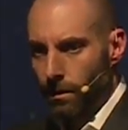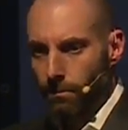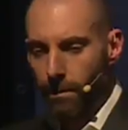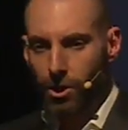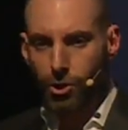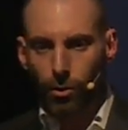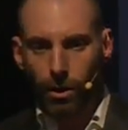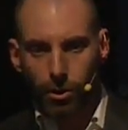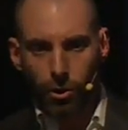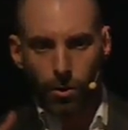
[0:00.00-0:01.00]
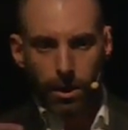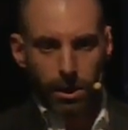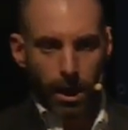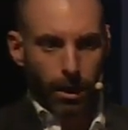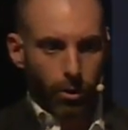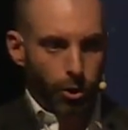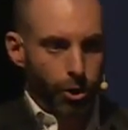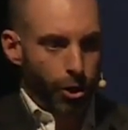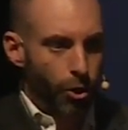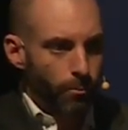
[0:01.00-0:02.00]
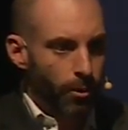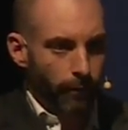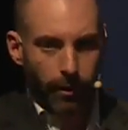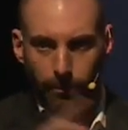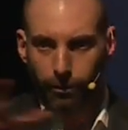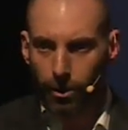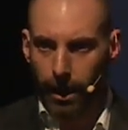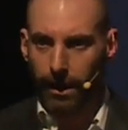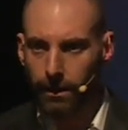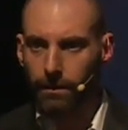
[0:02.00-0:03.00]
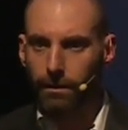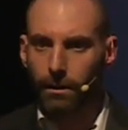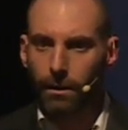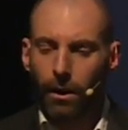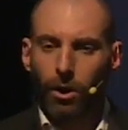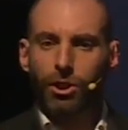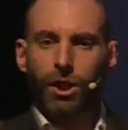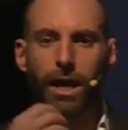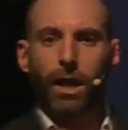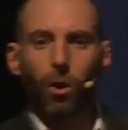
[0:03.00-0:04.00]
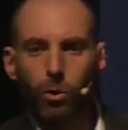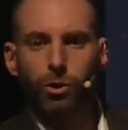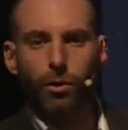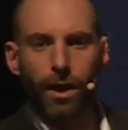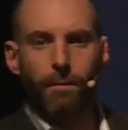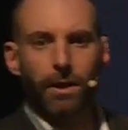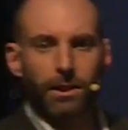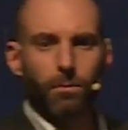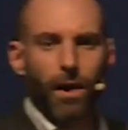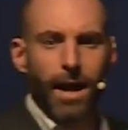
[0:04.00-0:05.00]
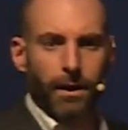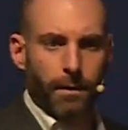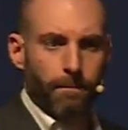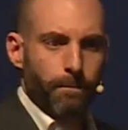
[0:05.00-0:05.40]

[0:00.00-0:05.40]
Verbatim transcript: Make sure that you, as a consumer of their product, are staying close to them as a brand